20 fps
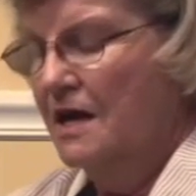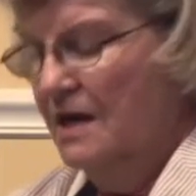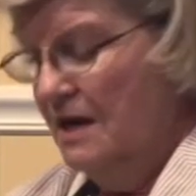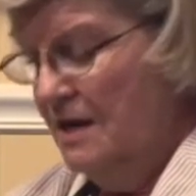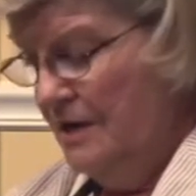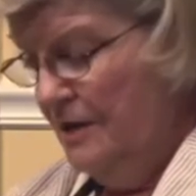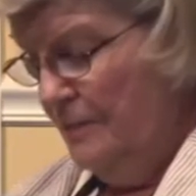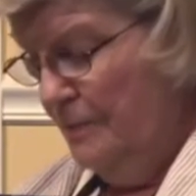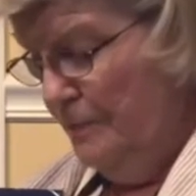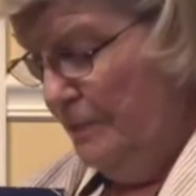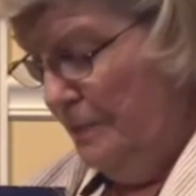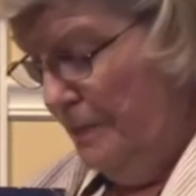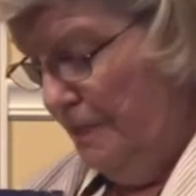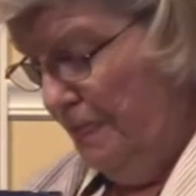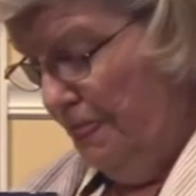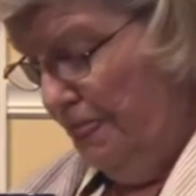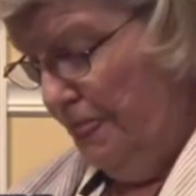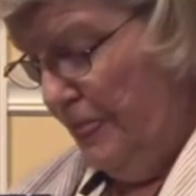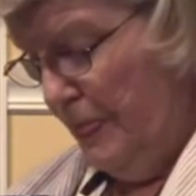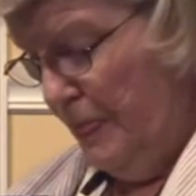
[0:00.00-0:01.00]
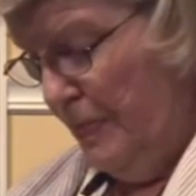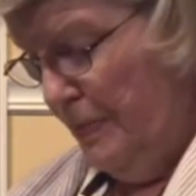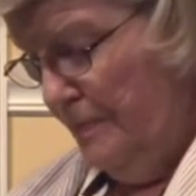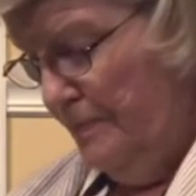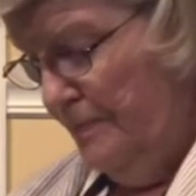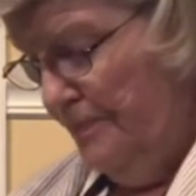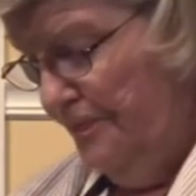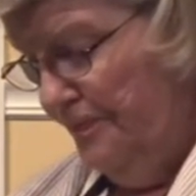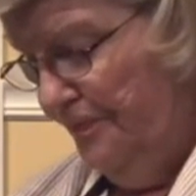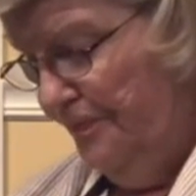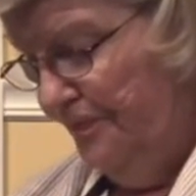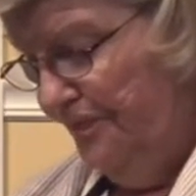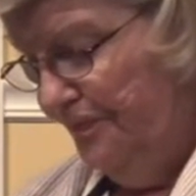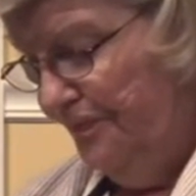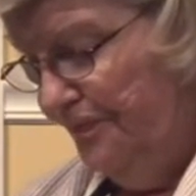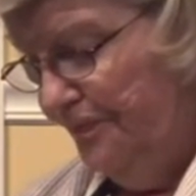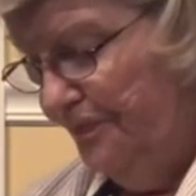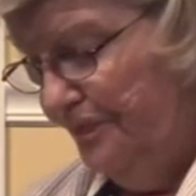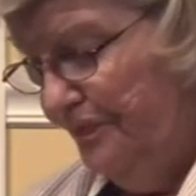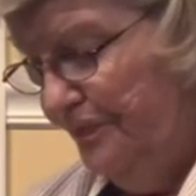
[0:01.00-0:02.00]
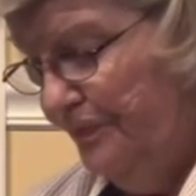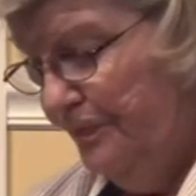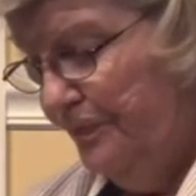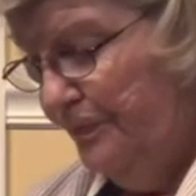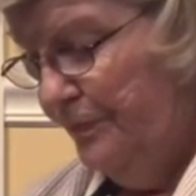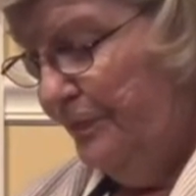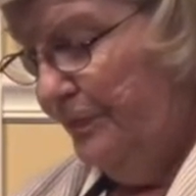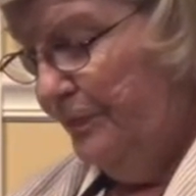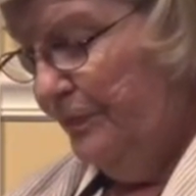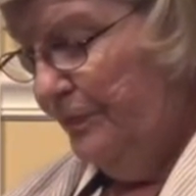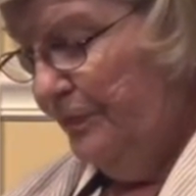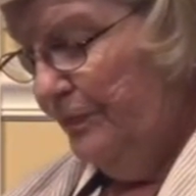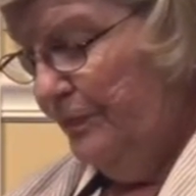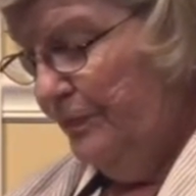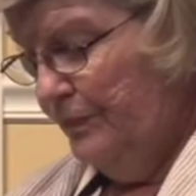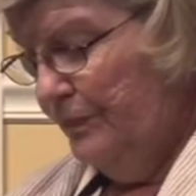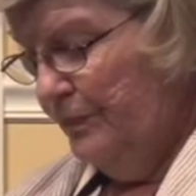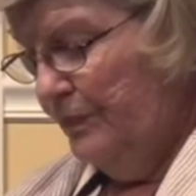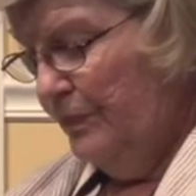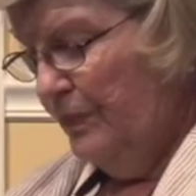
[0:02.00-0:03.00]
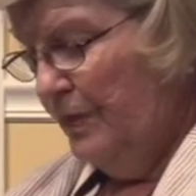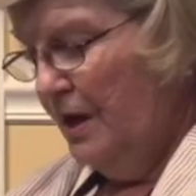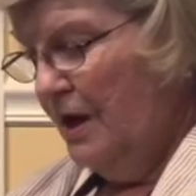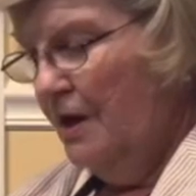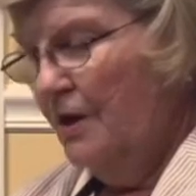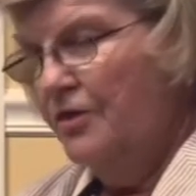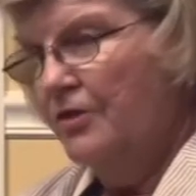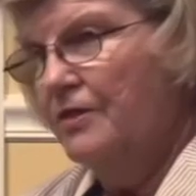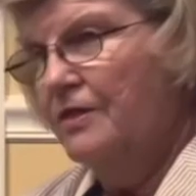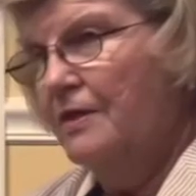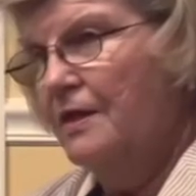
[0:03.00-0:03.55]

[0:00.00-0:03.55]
let's talk a little more about the other selection you had.